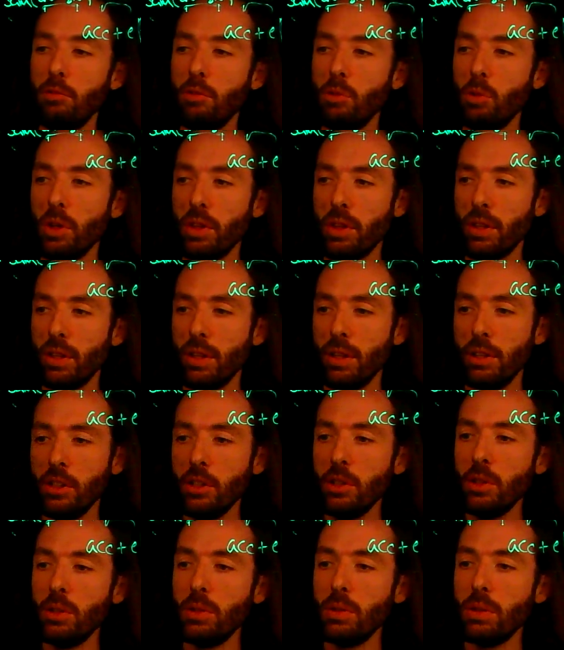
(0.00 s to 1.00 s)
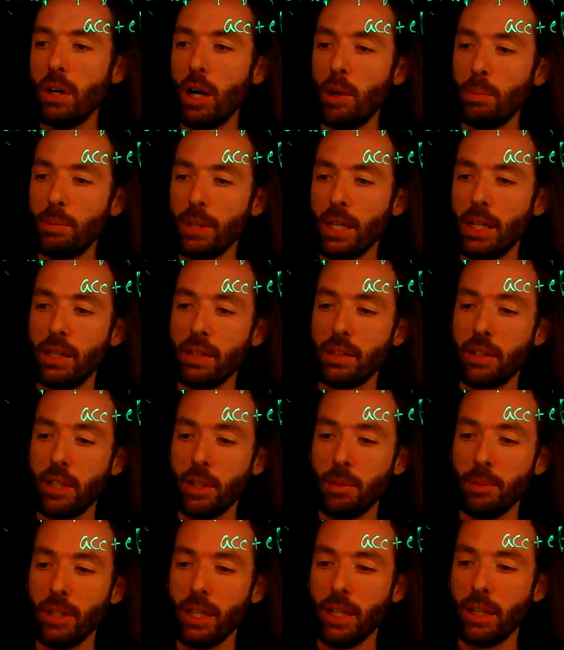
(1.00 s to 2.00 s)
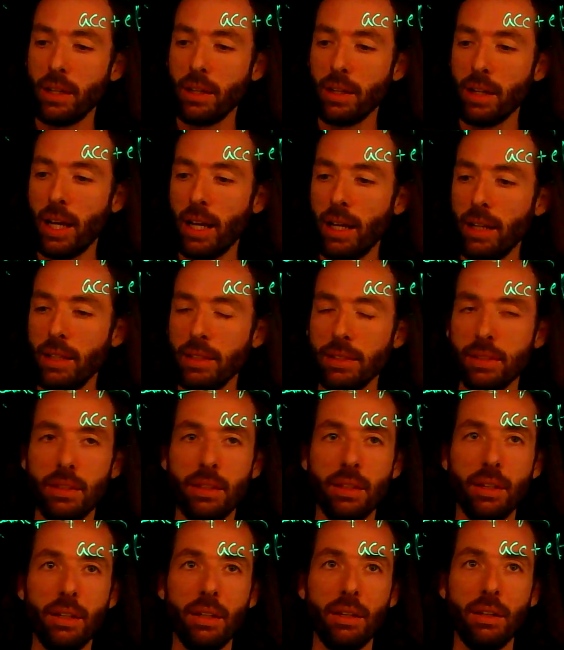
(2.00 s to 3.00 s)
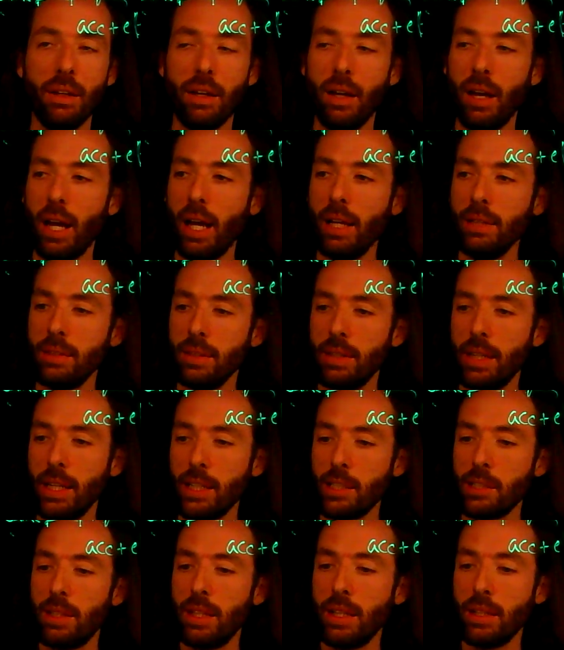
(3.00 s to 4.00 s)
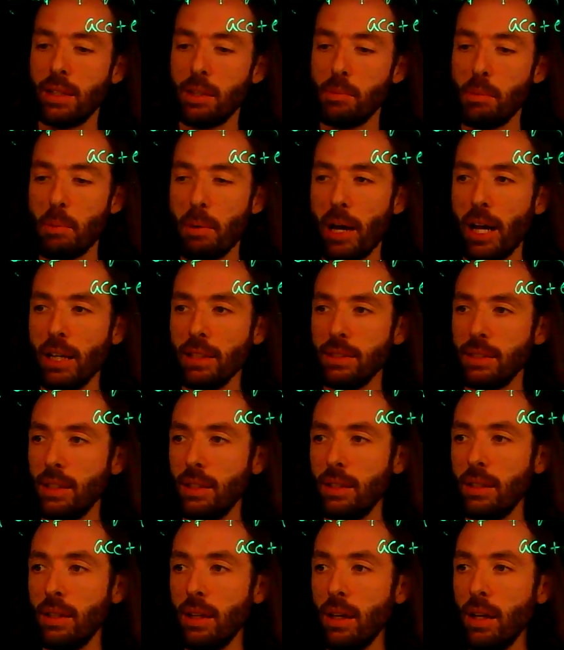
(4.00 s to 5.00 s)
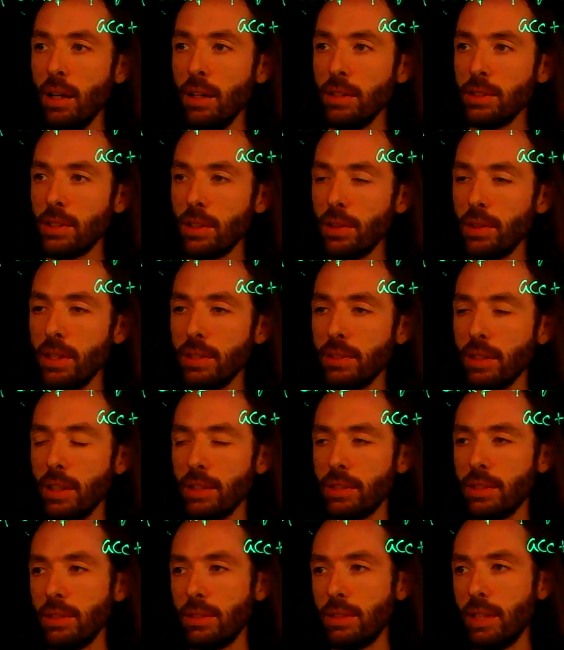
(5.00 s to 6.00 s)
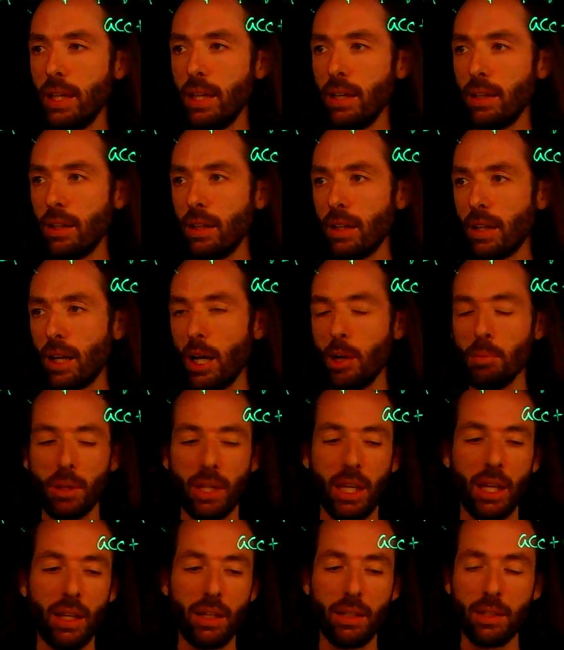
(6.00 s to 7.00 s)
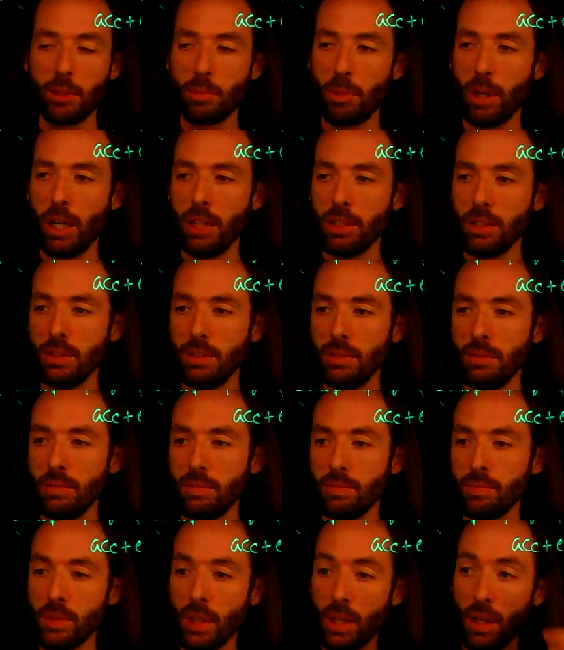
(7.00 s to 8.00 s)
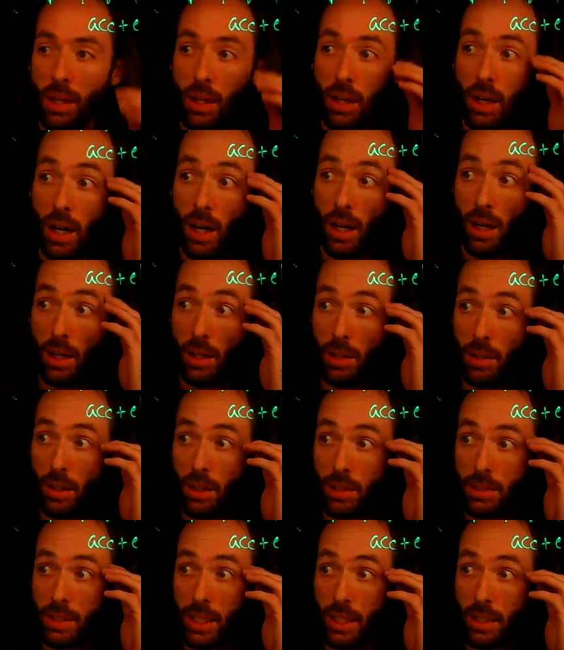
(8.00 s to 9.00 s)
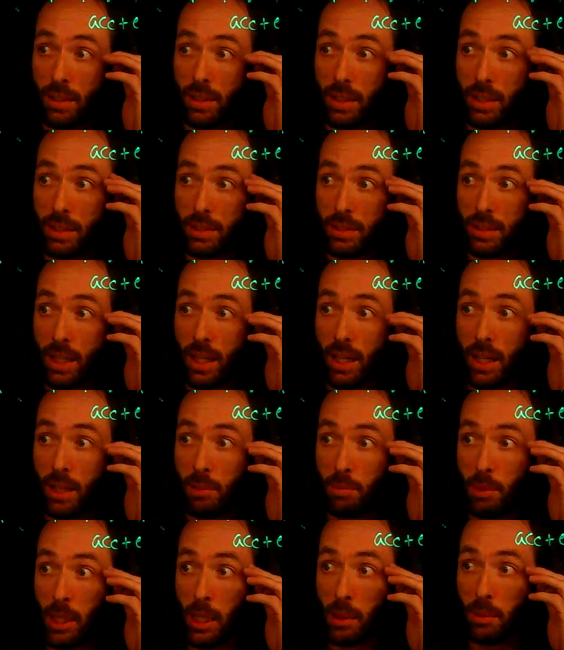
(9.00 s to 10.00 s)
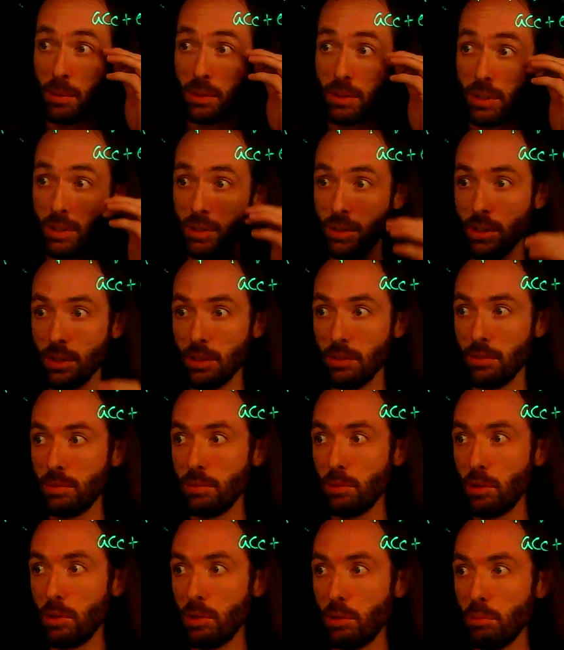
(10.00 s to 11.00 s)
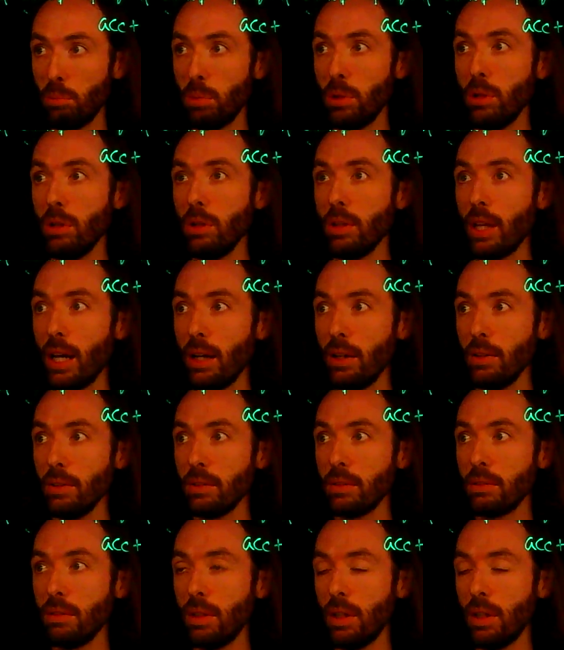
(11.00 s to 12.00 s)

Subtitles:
with the new updated accumulator as the next thing to be passed in. So this lets us take a complicated expression or take a list and be able to sort of pull out